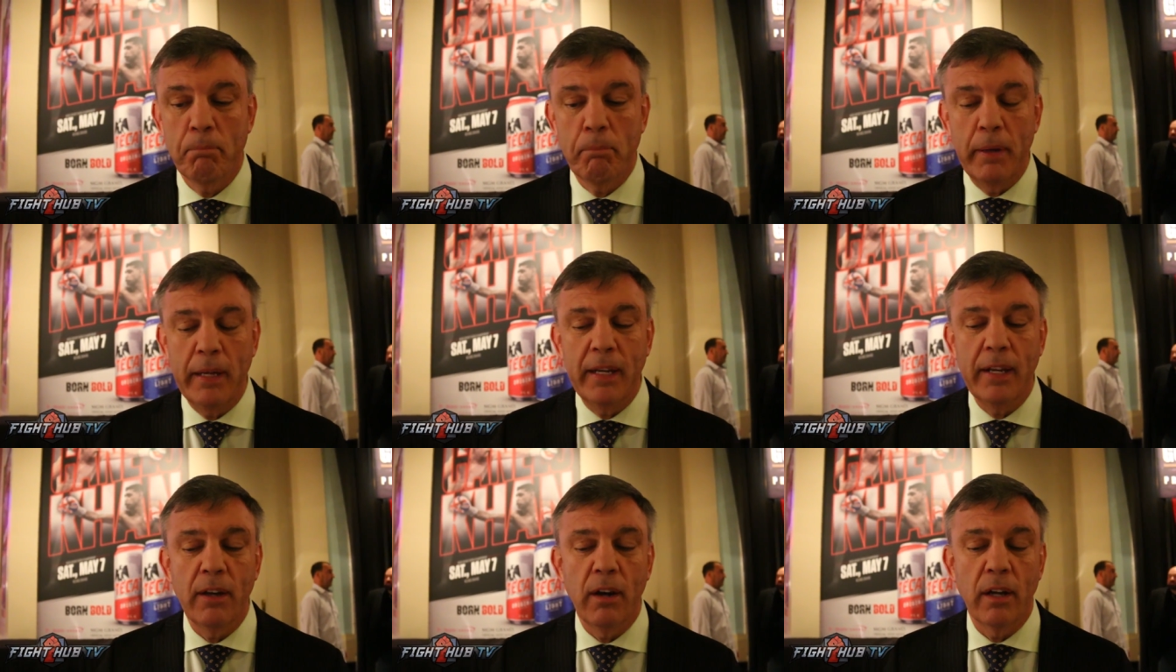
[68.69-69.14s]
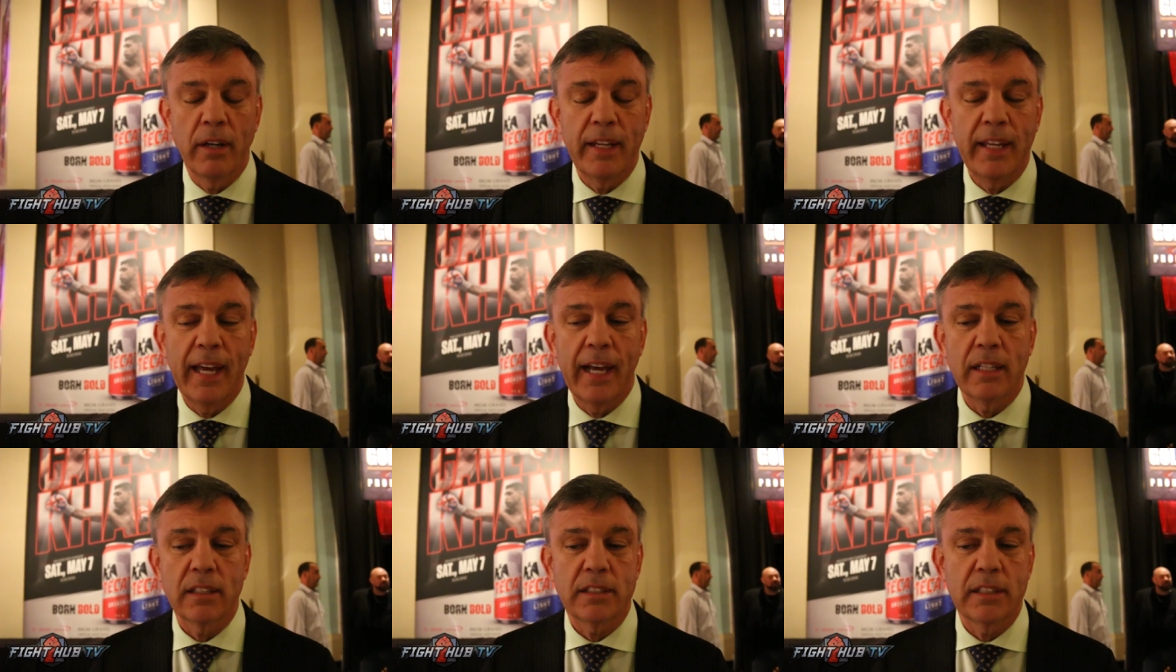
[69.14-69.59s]
beating on
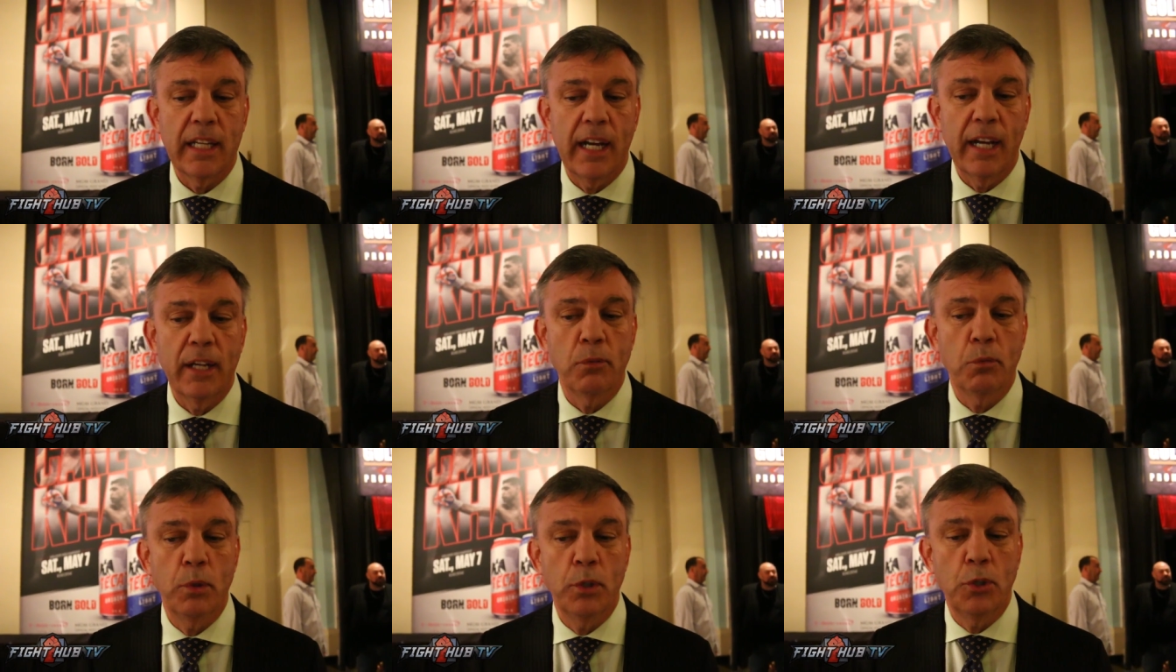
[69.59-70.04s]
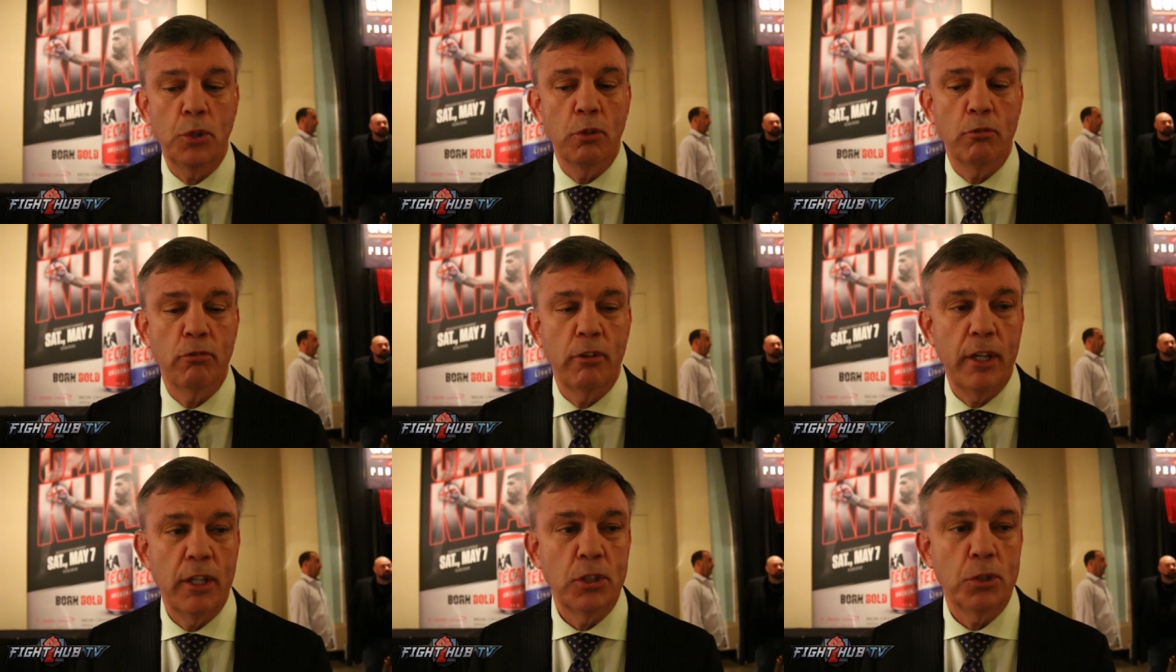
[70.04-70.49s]
the outside with
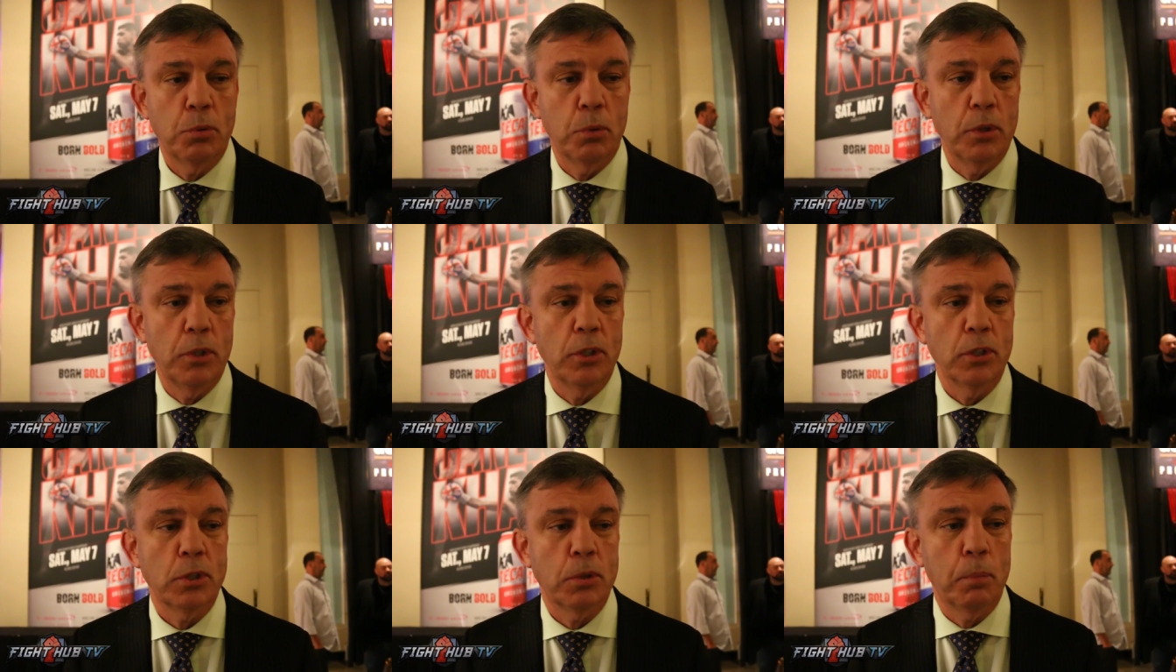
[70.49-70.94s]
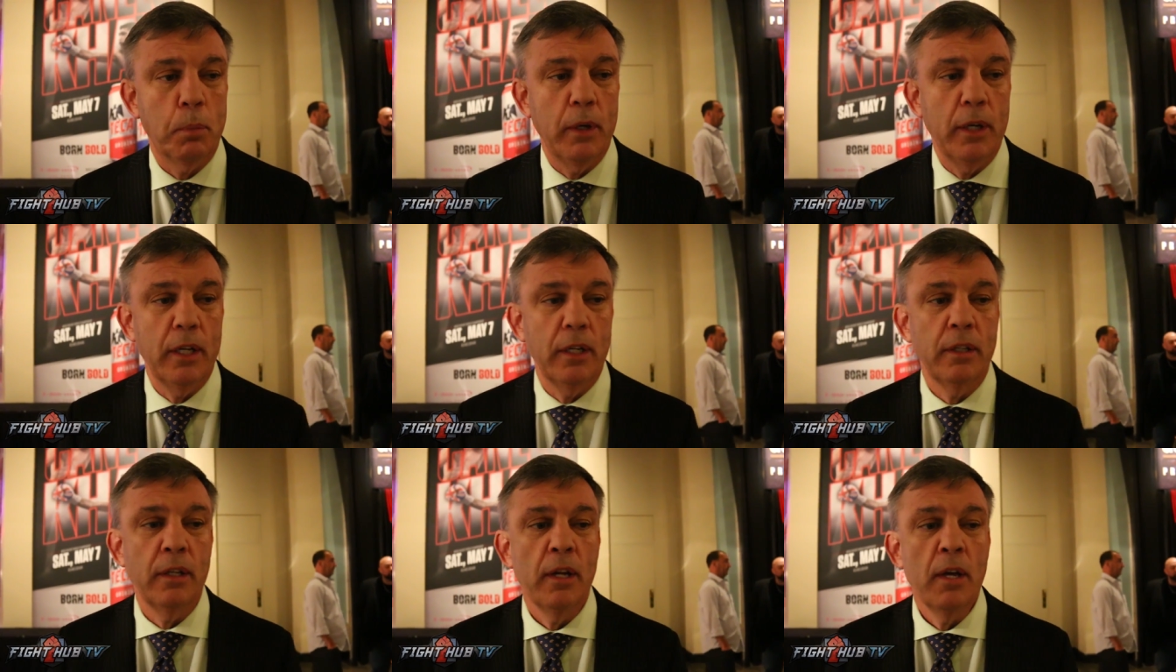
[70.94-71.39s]
your reach, with your
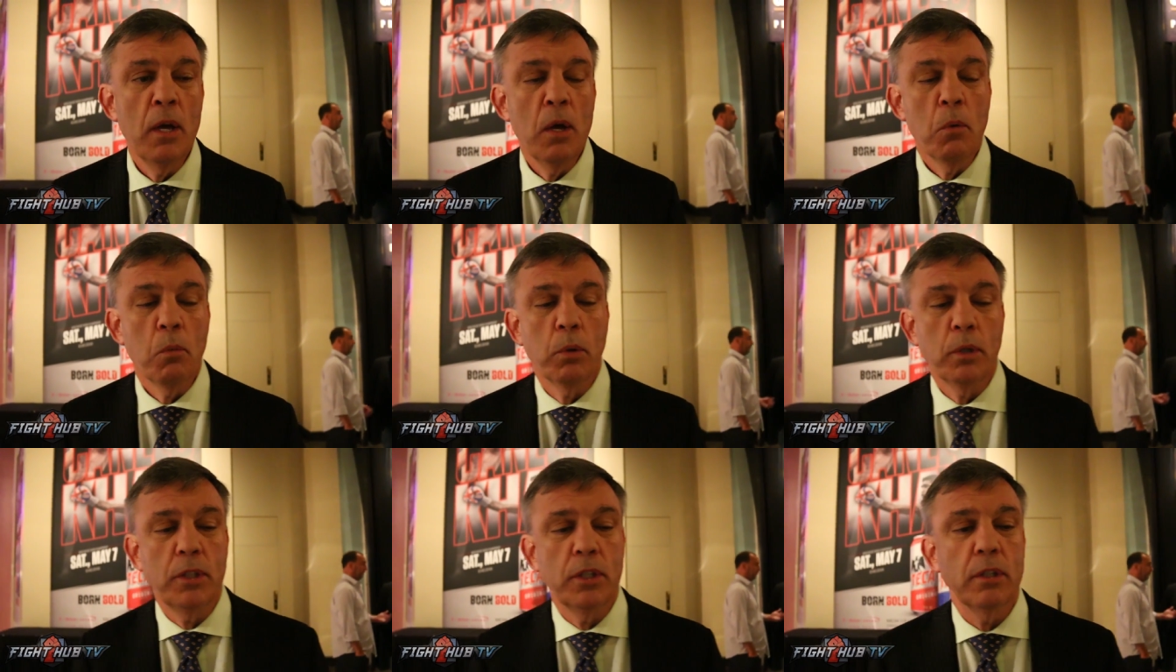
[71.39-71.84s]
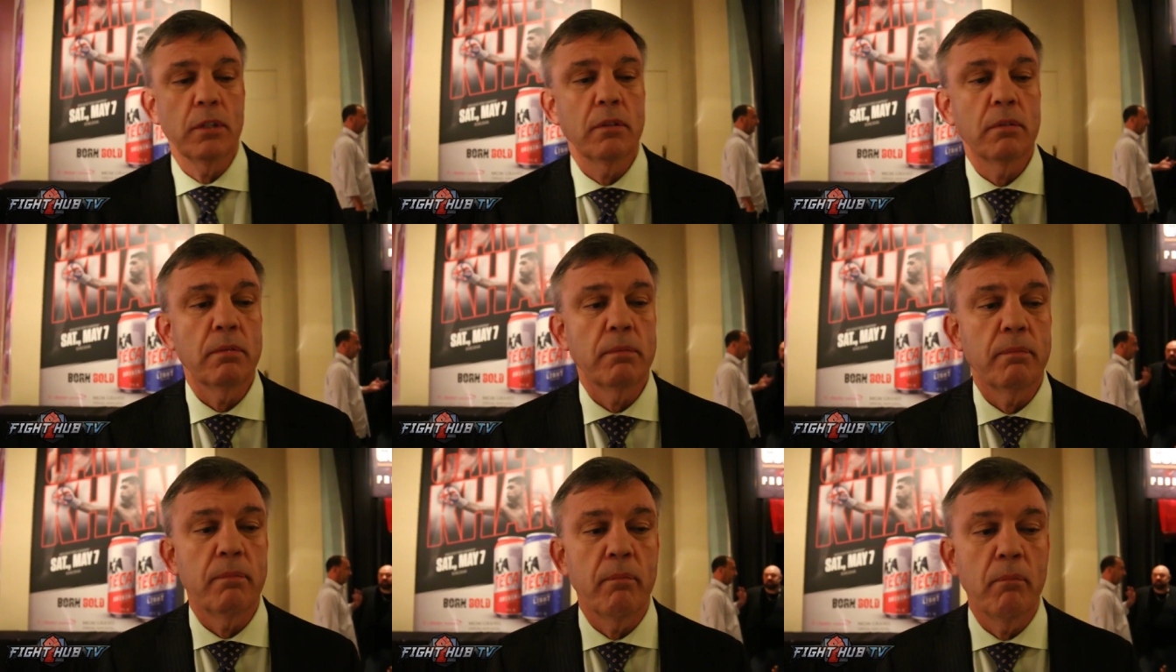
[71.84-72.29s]
speed, with
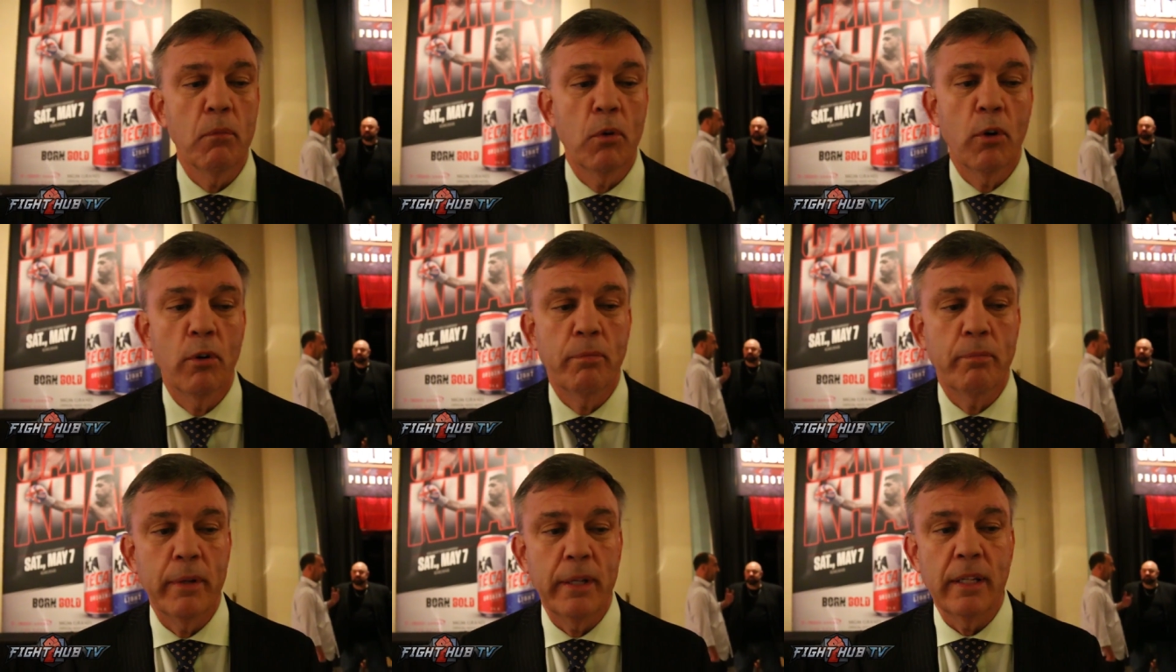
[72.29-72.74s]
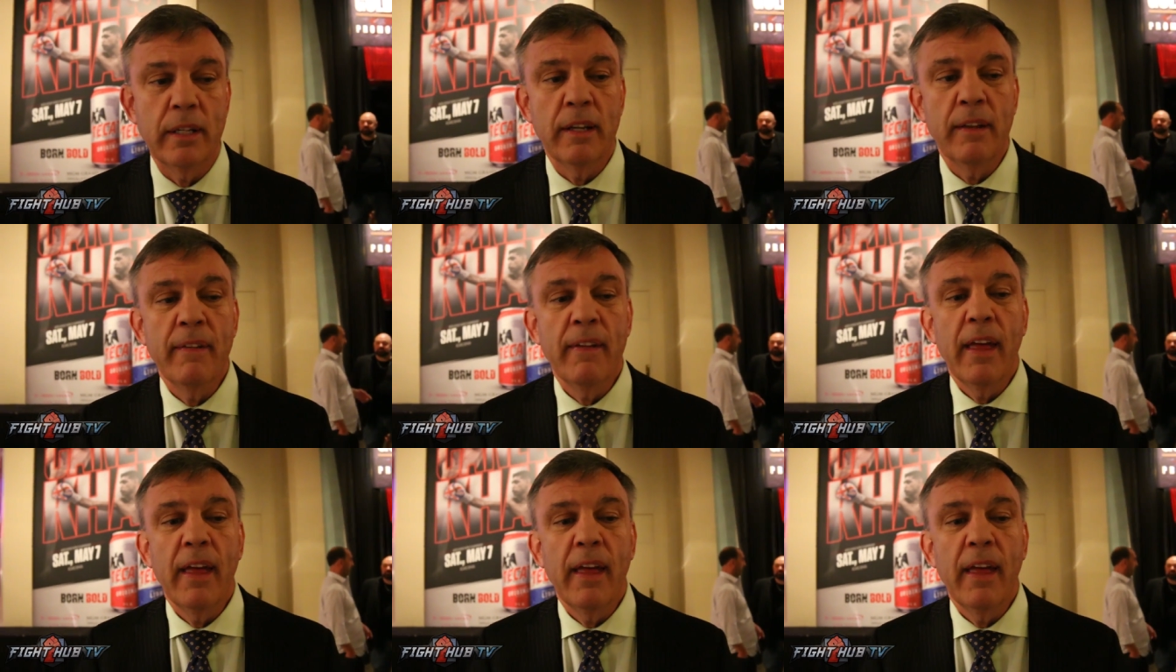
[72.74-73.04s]
your movement,